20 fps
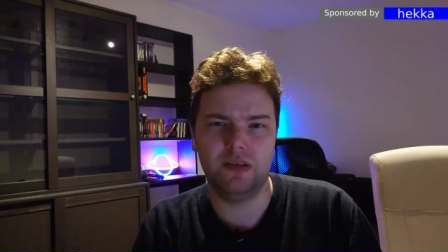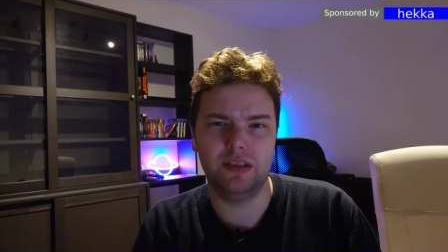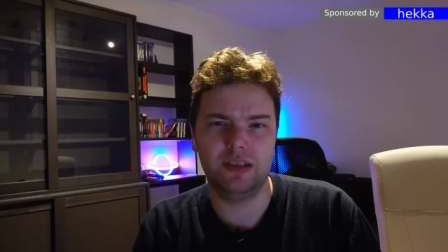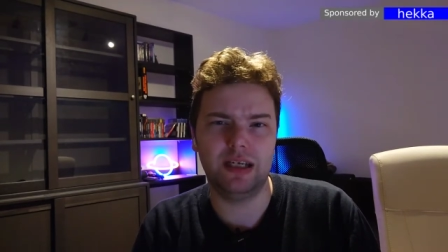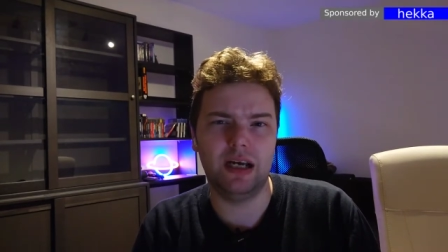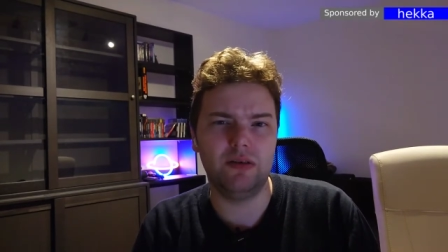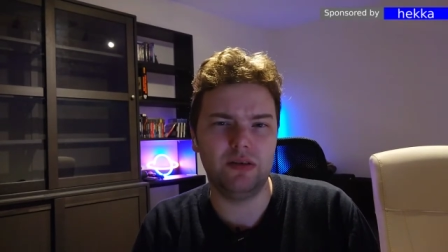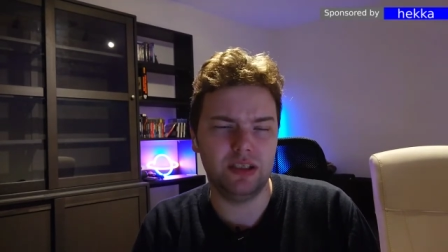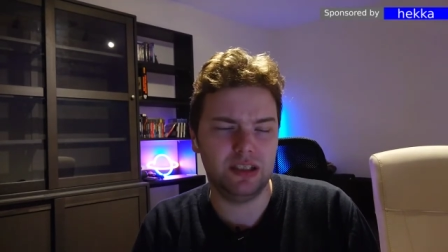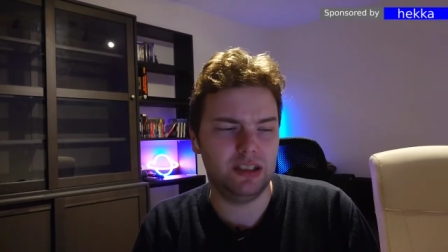The
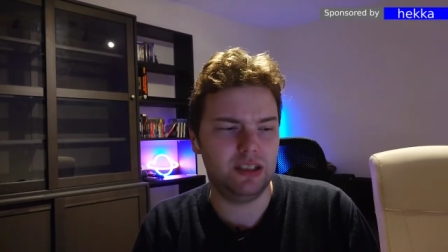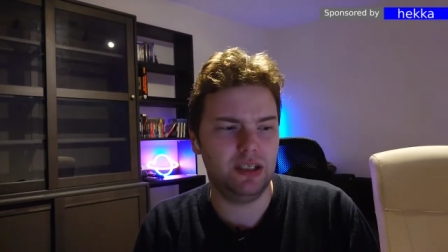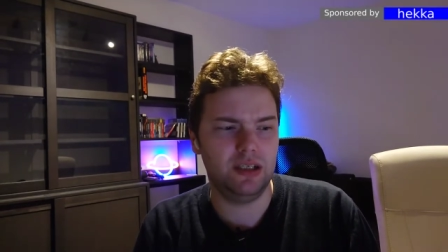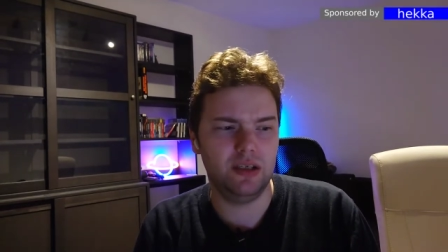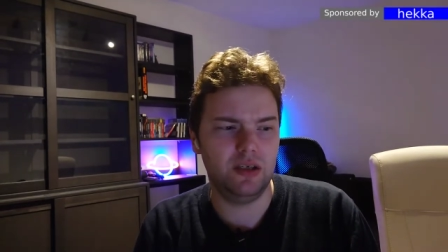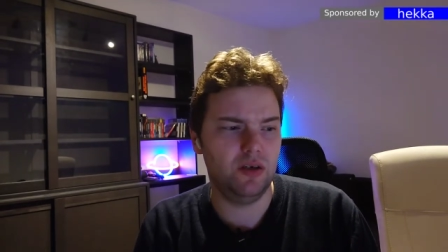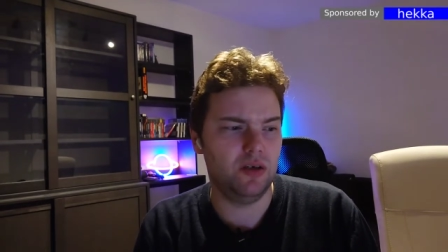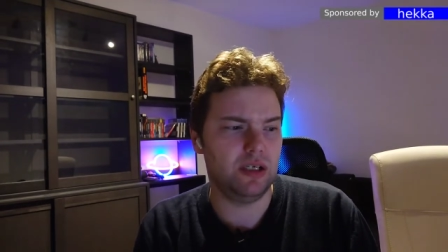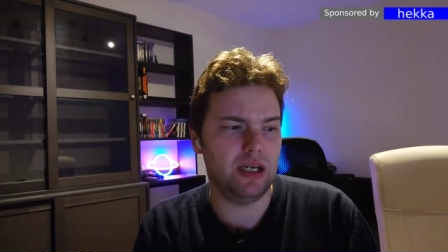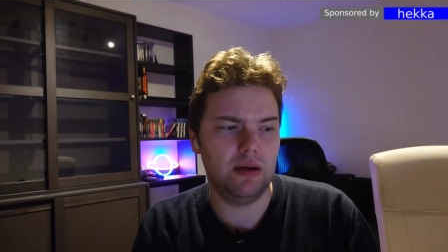sound is still
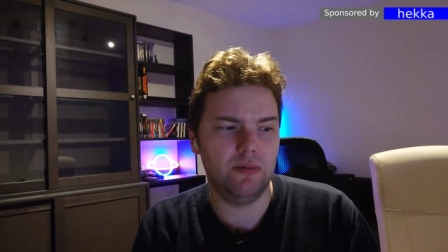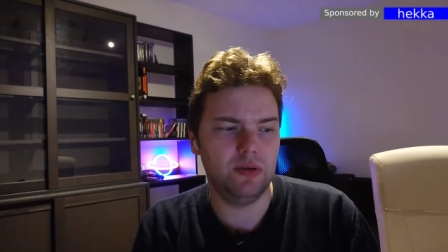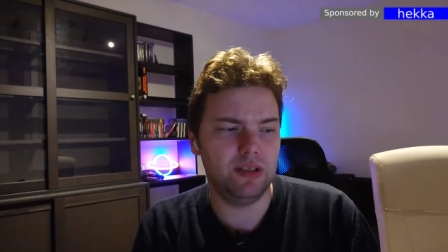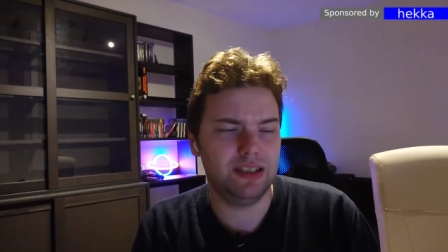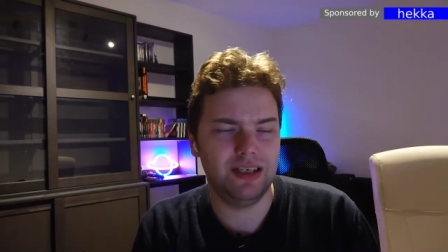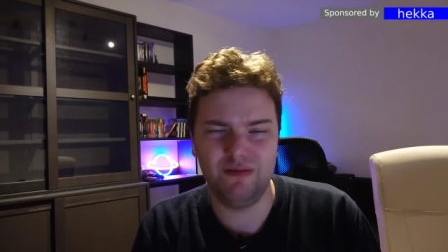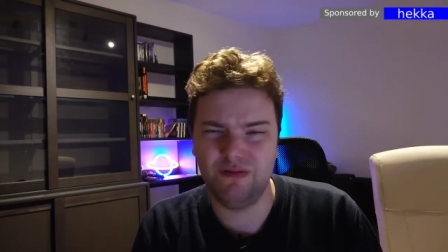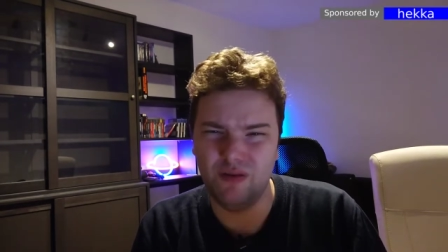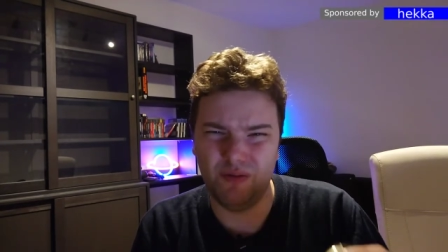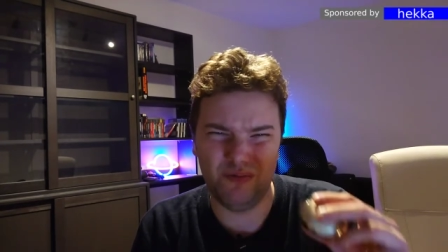good. I would
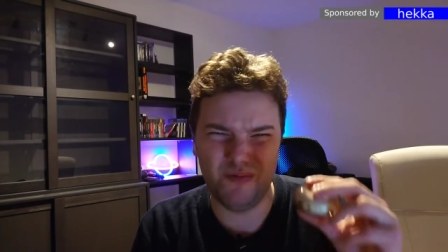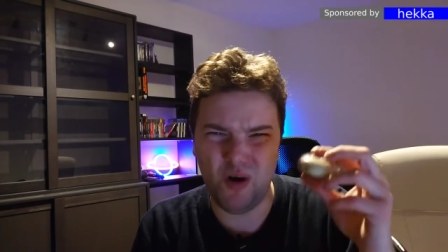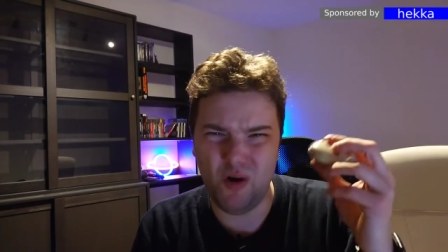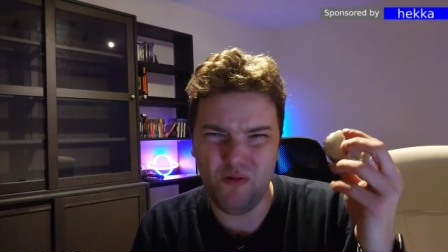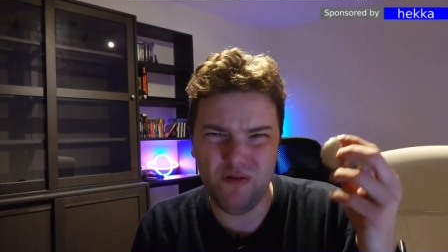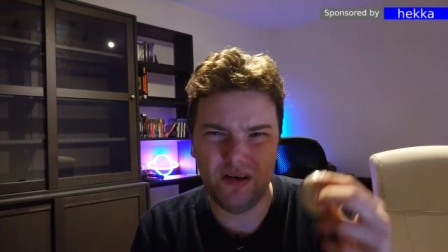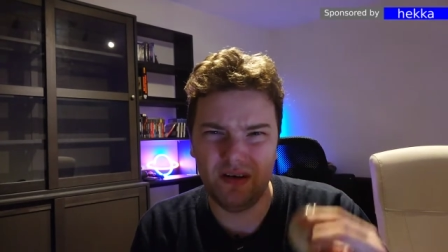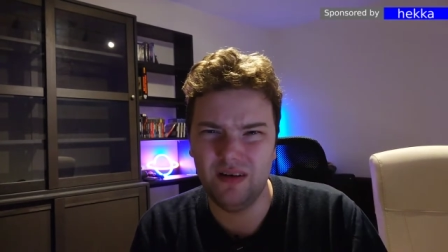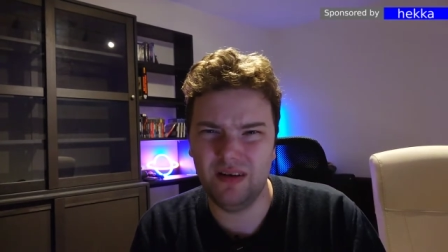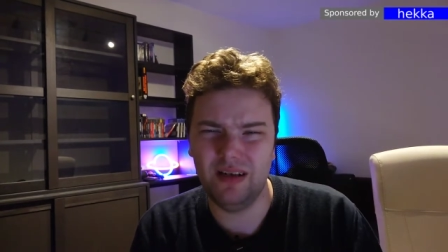say for
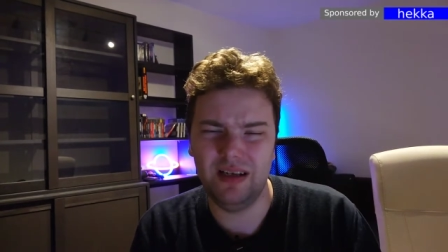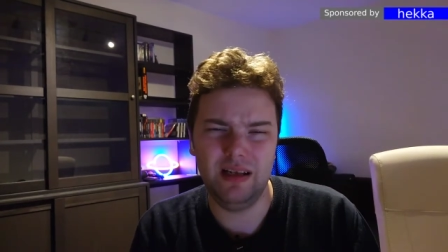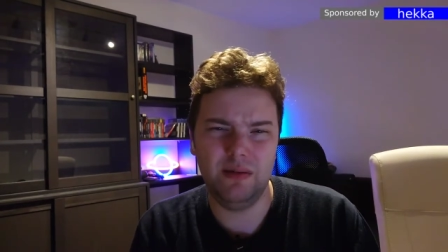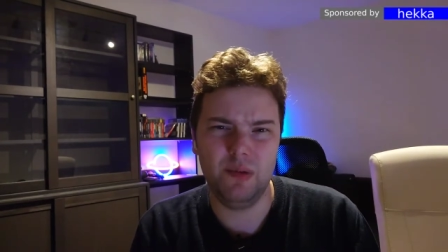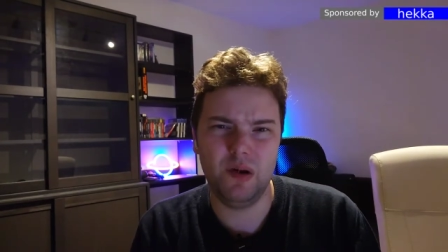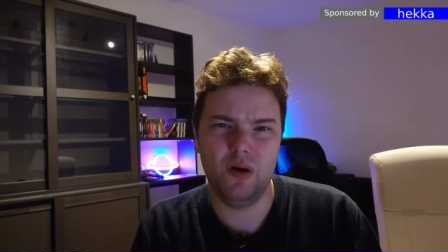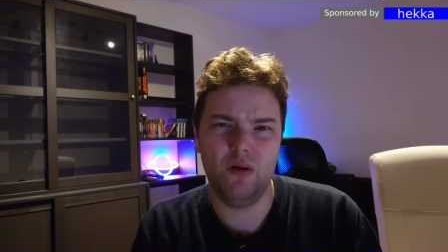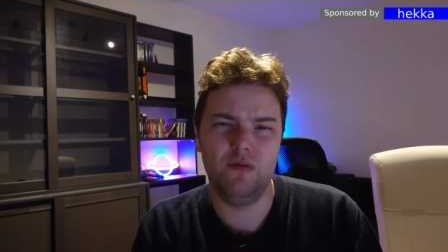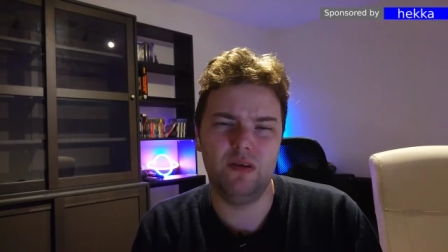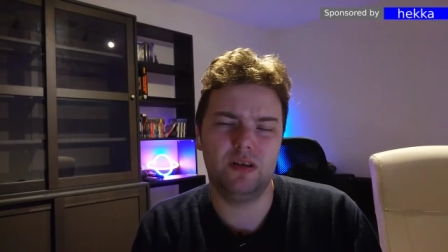over a little
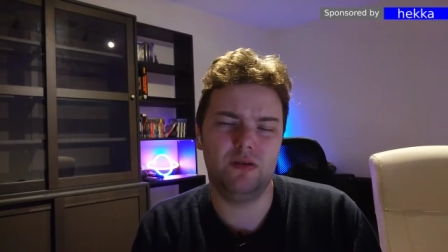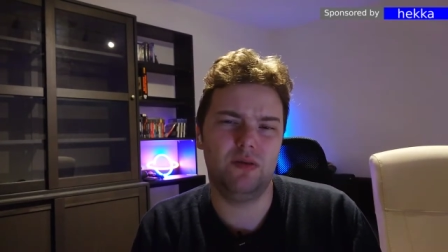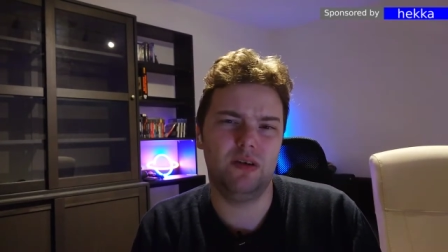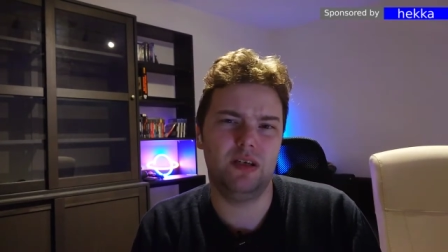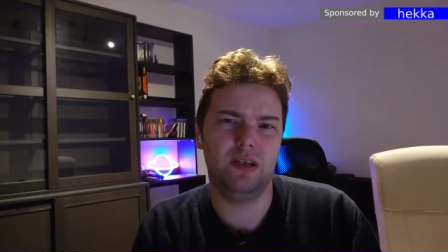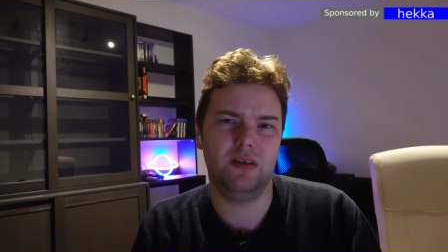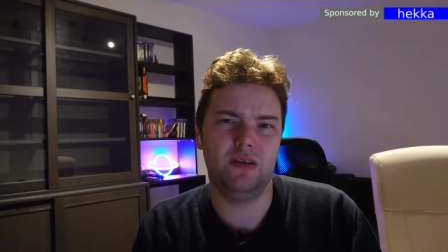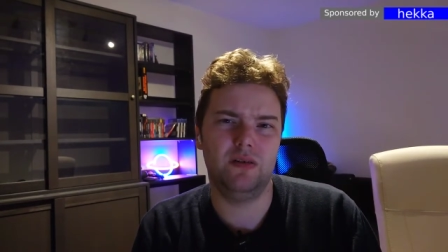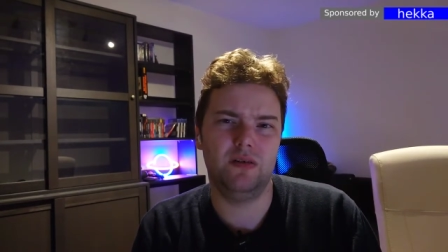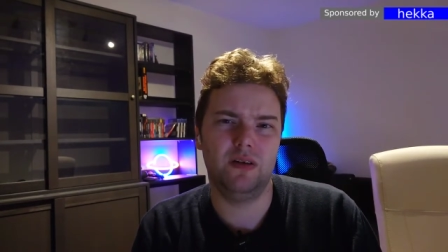bit over
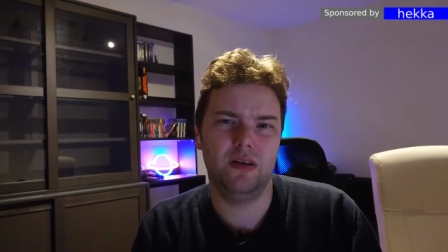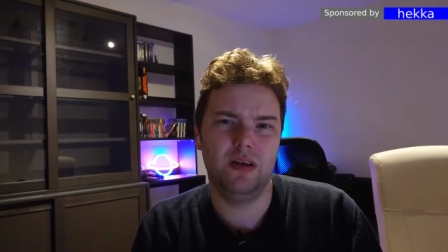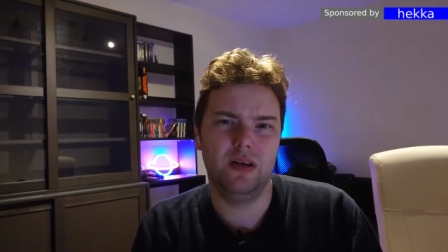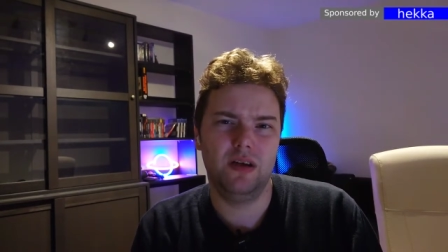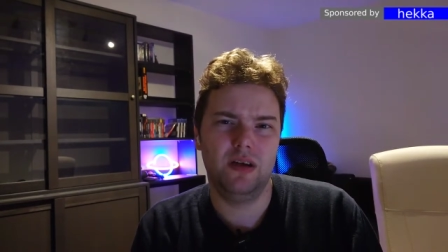twenty